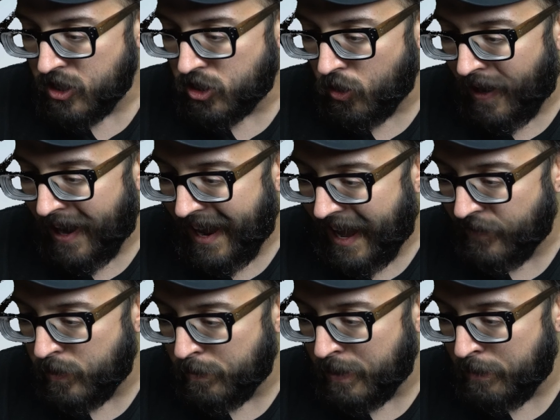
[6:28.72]
so I
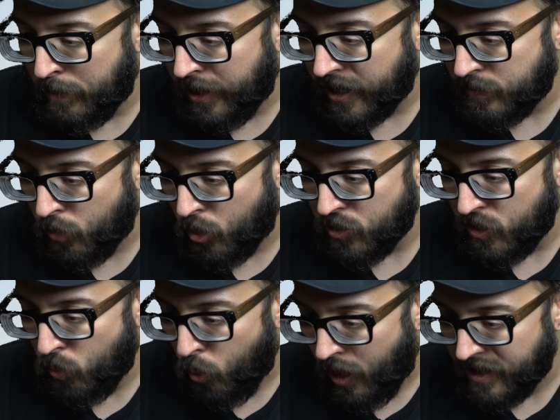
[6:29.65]
haven't been bugged more
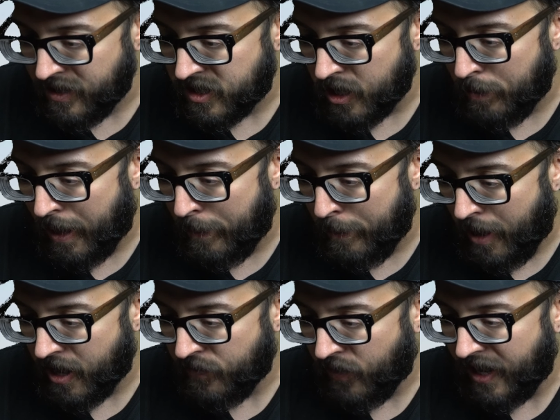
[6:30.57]
than once about
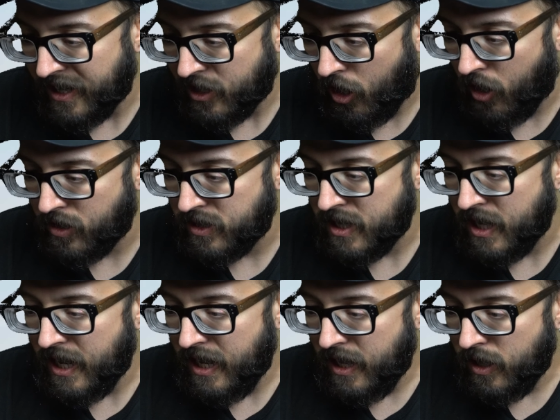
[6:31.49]
modified cars
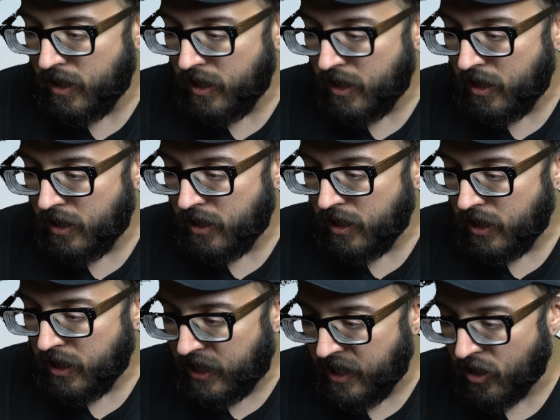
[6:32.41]

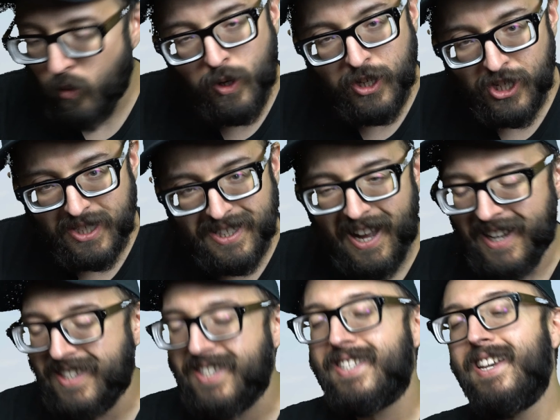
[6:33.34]
here, which is
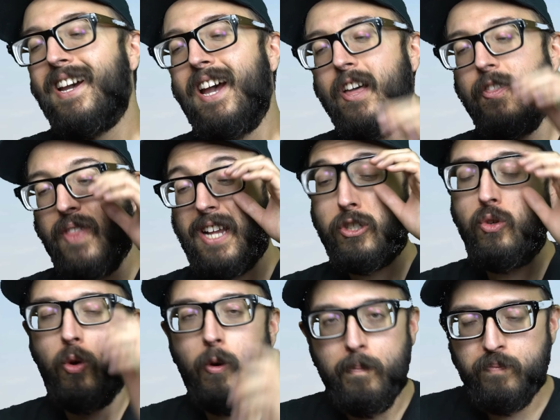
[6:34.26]
nice. That's
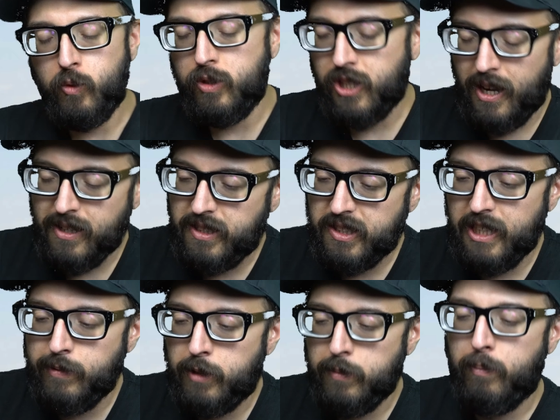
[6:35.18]
cool. Wisconsin
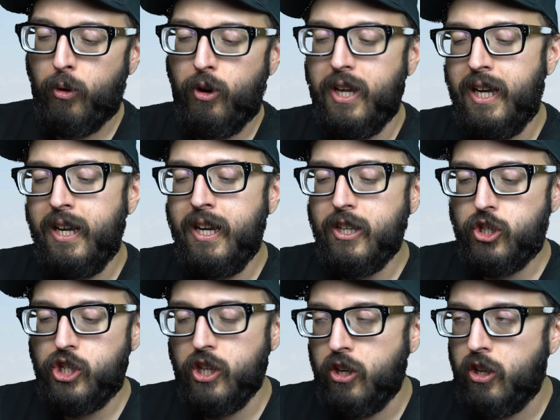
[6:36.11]
seems to be pretty
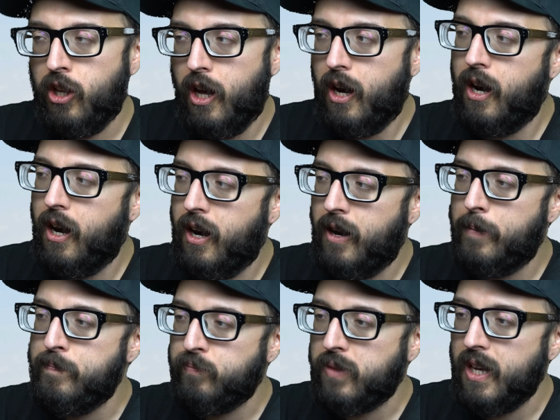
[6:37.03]
chill,
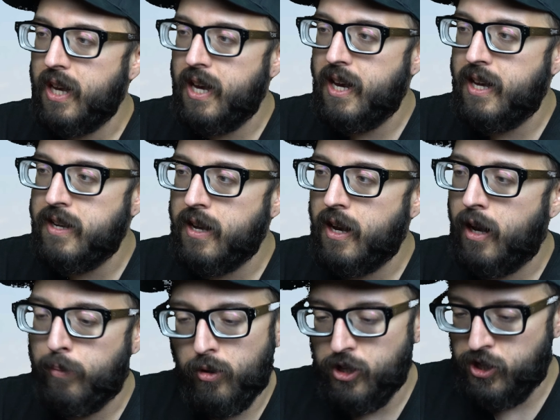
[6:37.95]
and
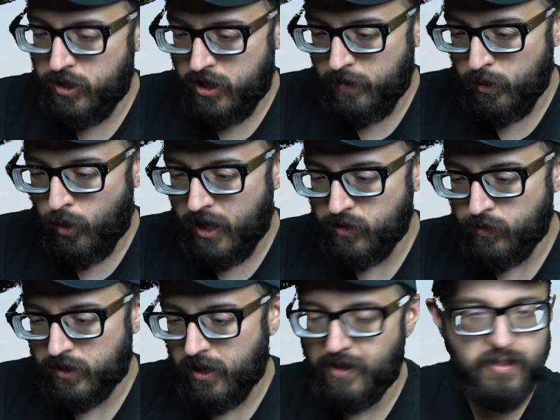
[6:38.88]
I'm pretty sure WY is
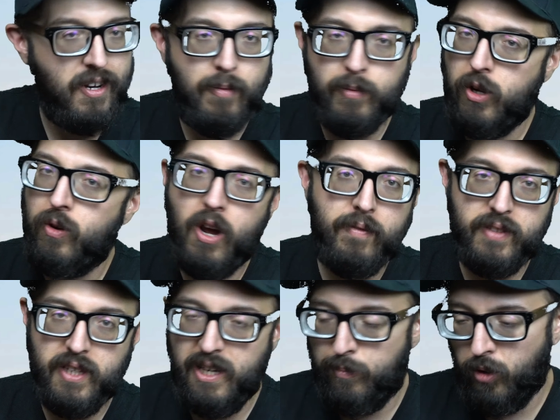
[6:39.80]
Wisconsin. I'm going off
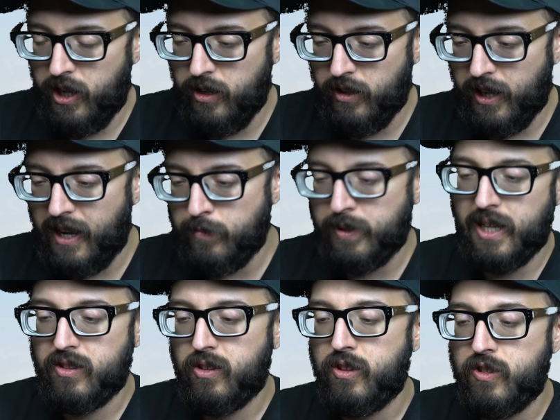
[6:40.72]
the hip right here, guys, but
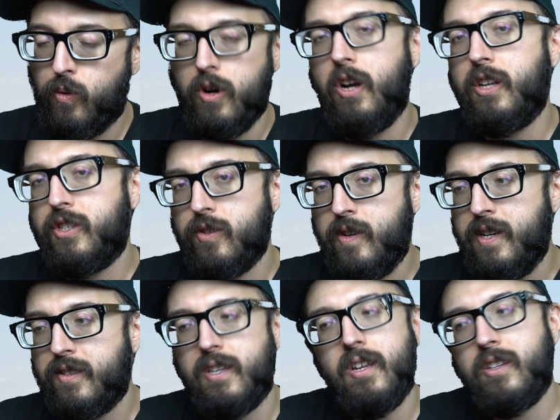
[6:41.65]
that's also where Hunter
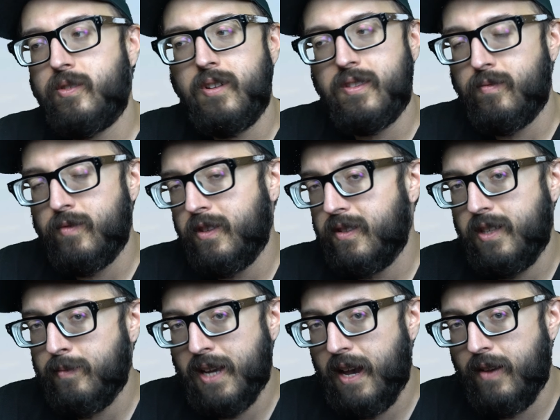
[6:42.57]
is, and Hunter doesn't really
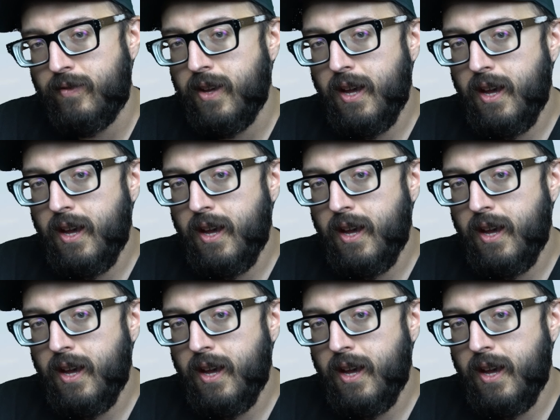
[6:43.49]
seem to have